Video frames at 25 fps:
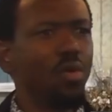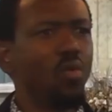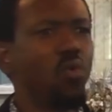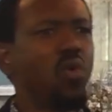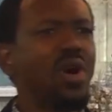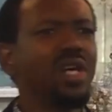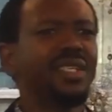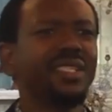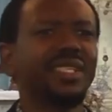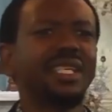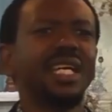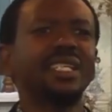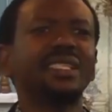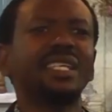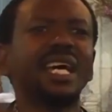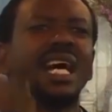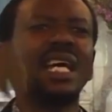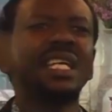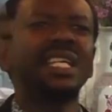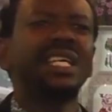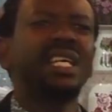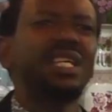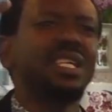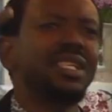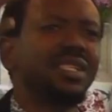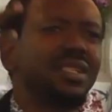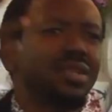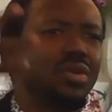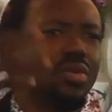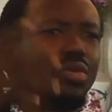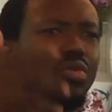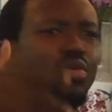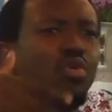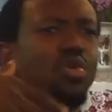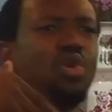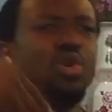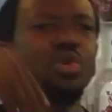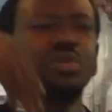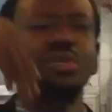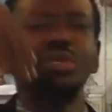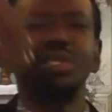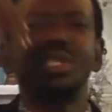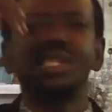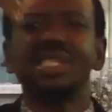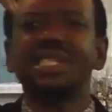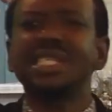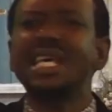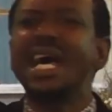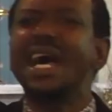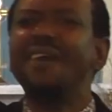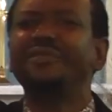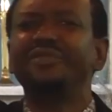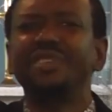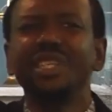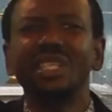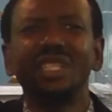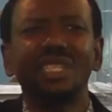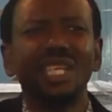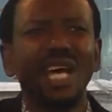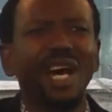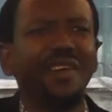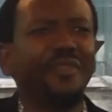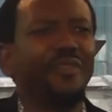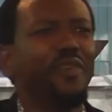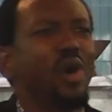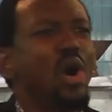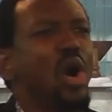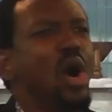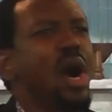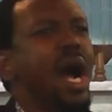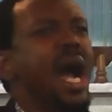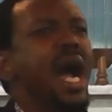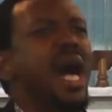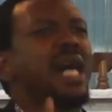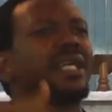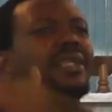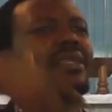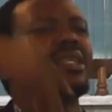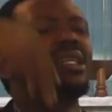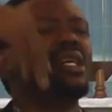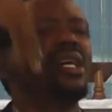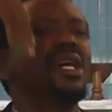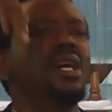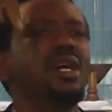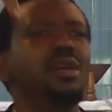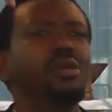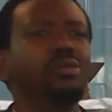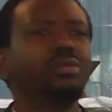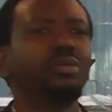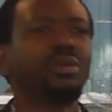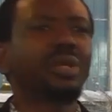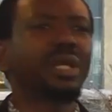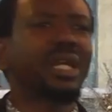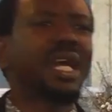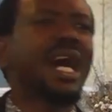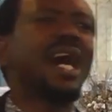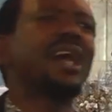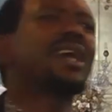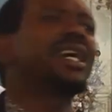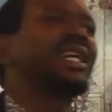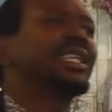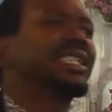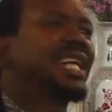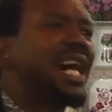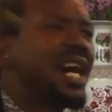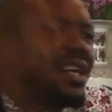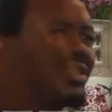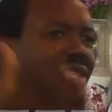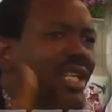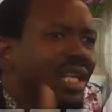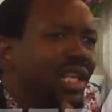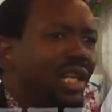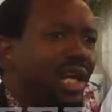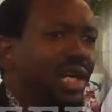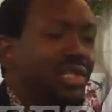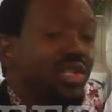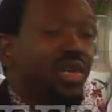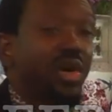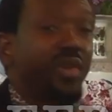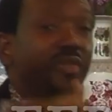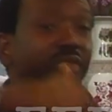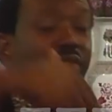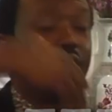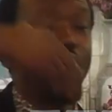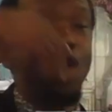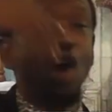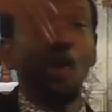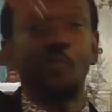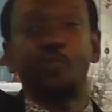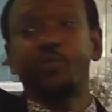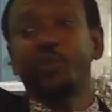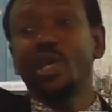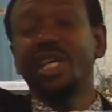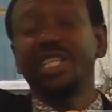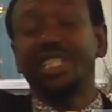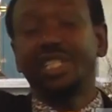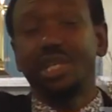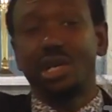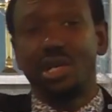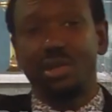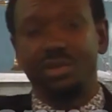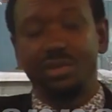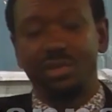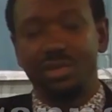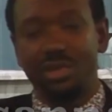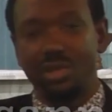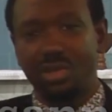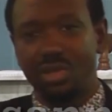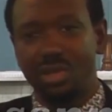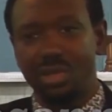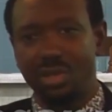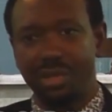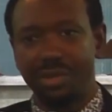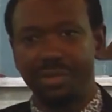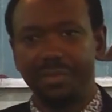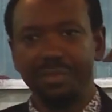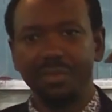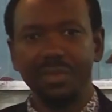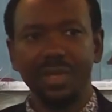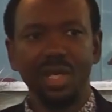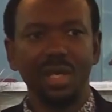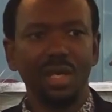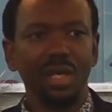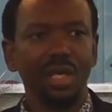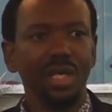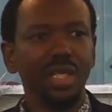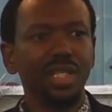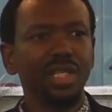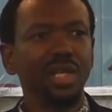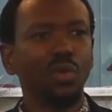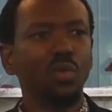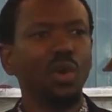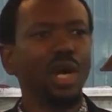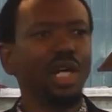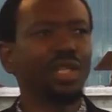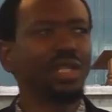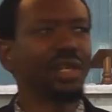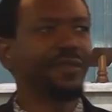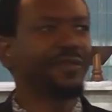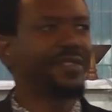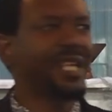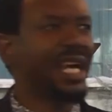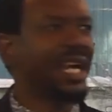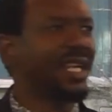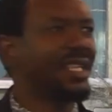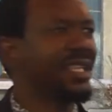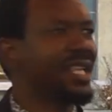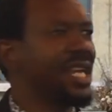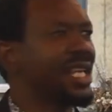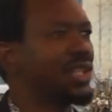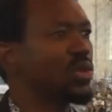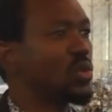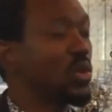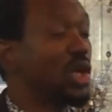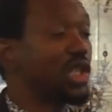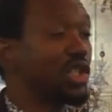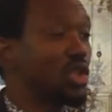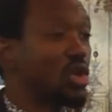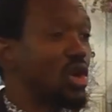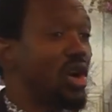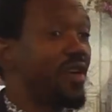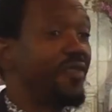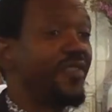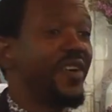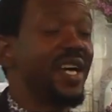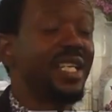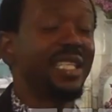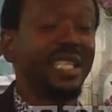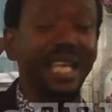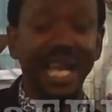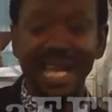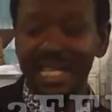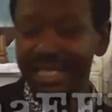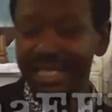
One Satanist who served the devil and carried out a lot of operation in the world of darkness was confessing,